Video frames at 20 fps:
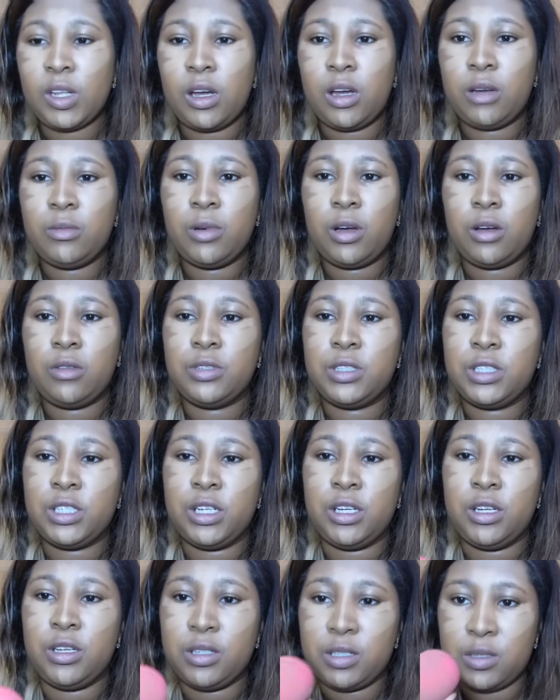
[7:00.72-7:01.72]
I'm going
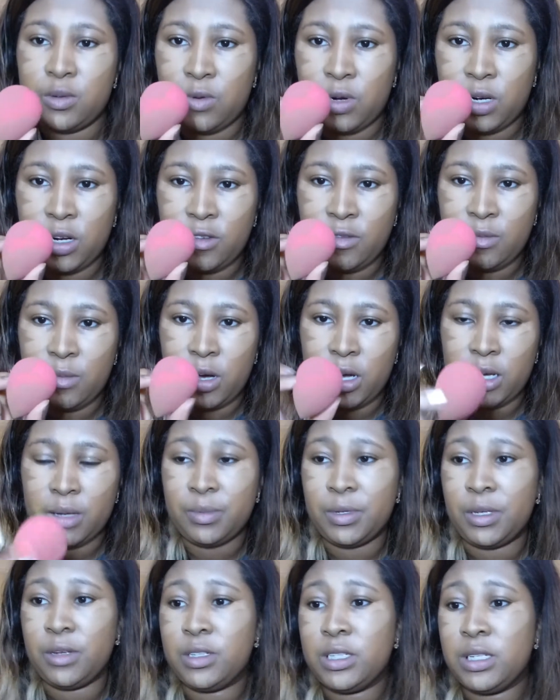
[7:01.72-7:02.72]
to use one of my
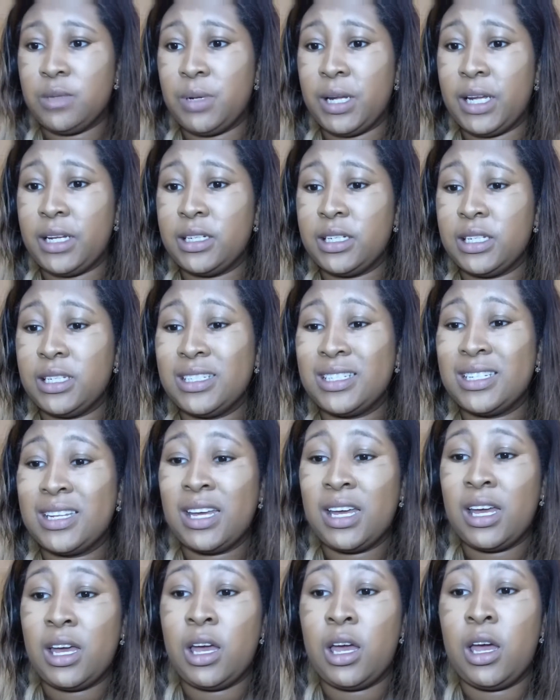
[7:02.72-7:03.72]
beauty blenders.
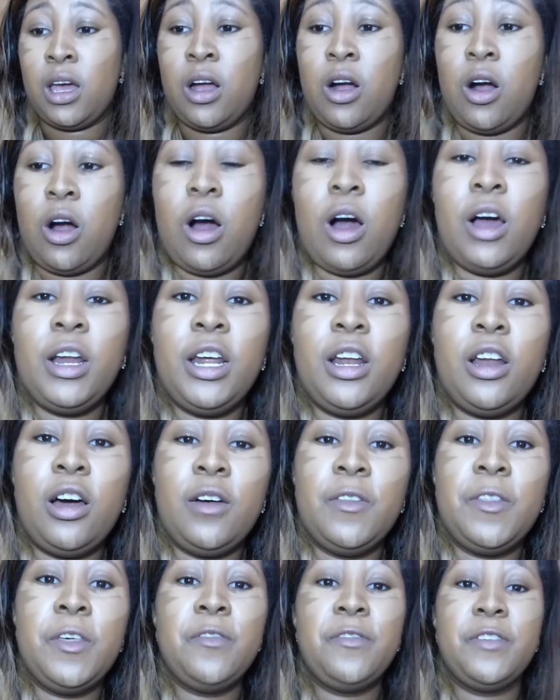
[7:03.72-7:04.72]
On a
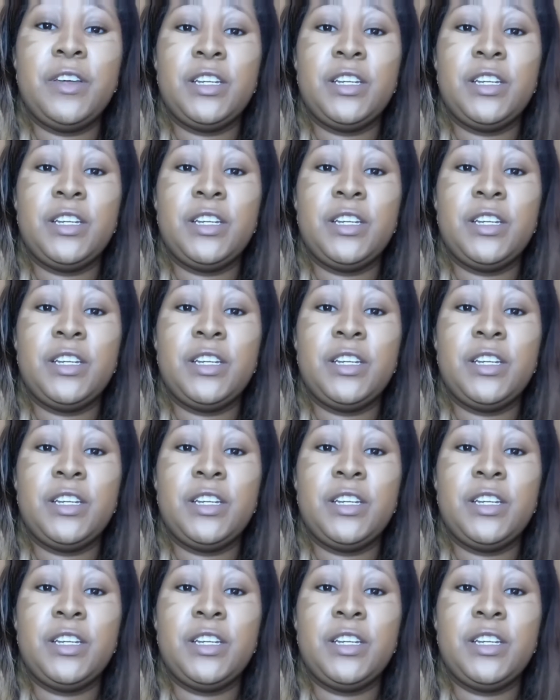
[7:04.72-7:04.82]
lot of the